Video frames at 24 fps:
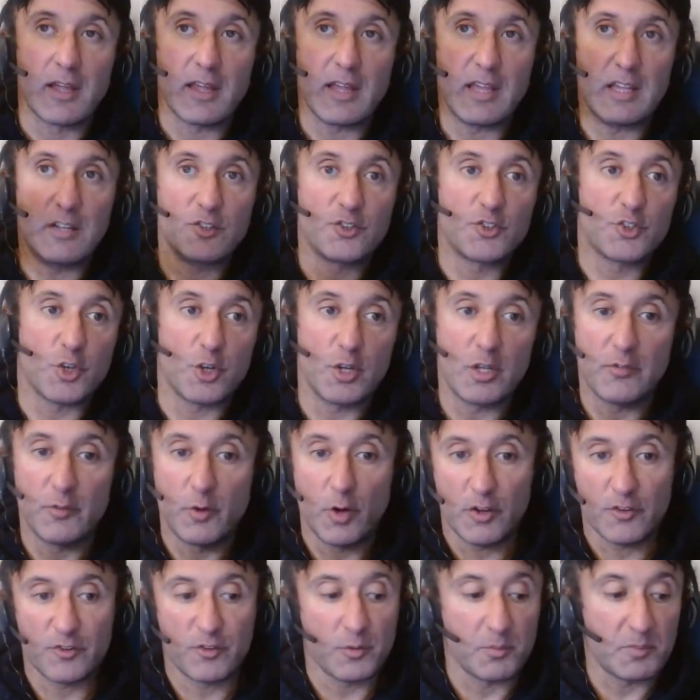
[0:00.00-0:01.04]
Ensure you've
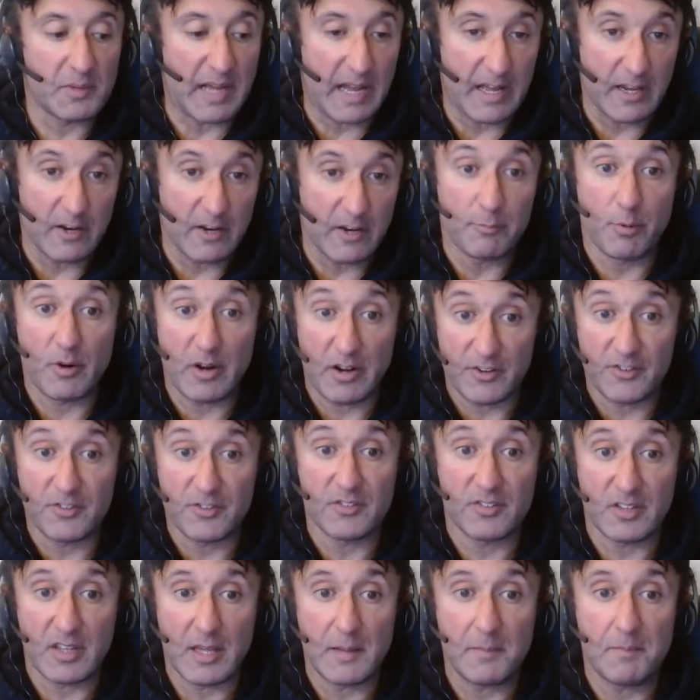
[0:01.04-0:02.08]
got some kind of progression
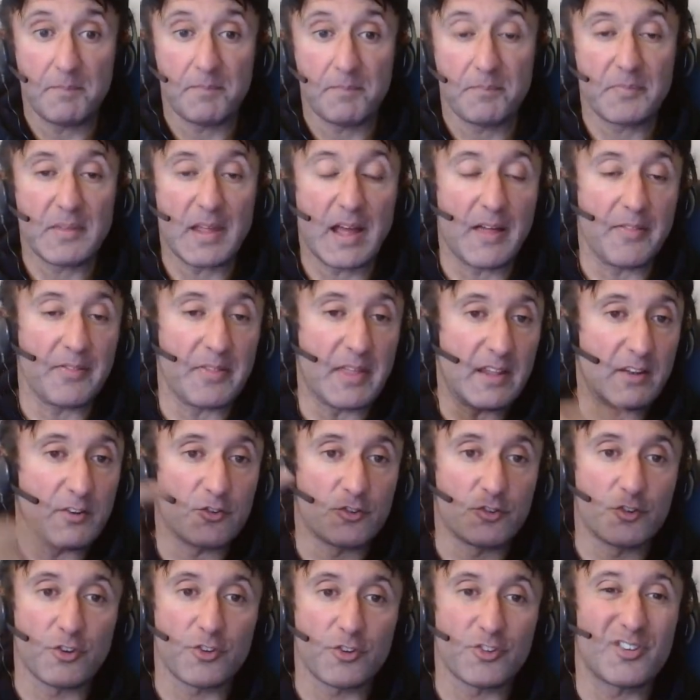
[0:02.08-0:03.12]
scheme, and then
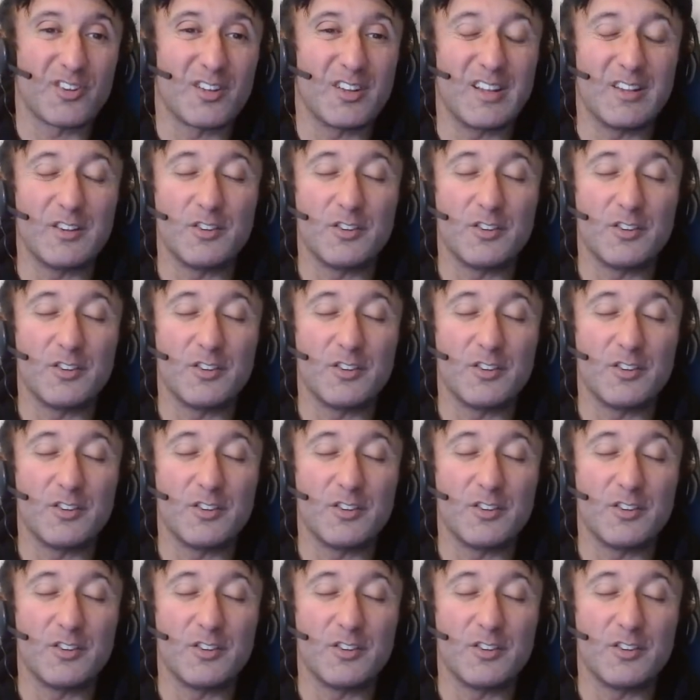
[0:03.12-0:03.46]
just